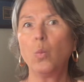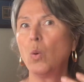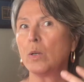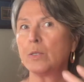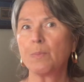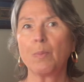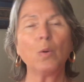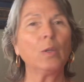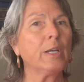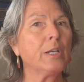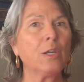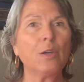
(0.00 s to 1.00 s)
what's
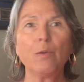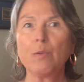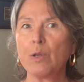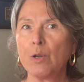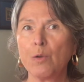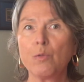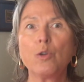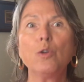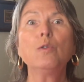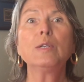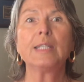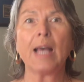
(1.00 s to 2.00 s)
pulling you,
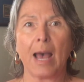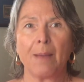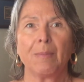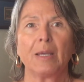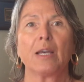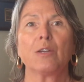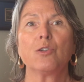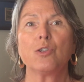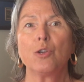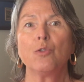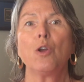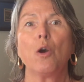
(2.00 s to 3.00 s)
use that, because
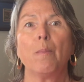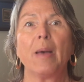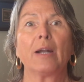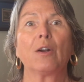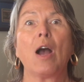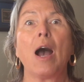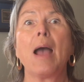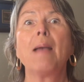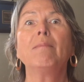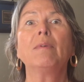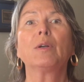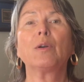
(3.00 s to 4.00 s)
you know better.
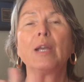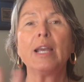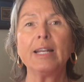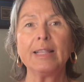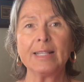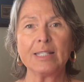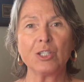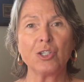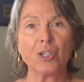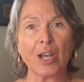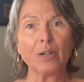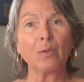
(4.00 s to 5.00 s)
I'm creating this
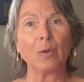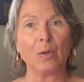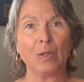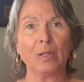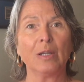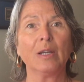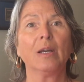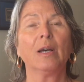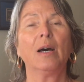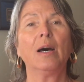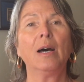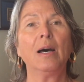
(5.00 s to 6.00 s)
general
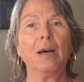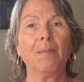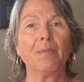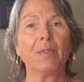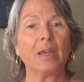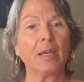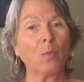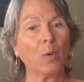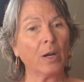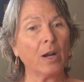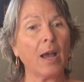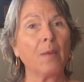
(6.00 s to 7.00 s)
thing
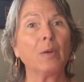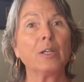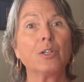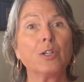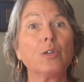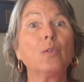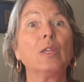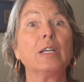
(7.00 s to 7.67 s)
where I would do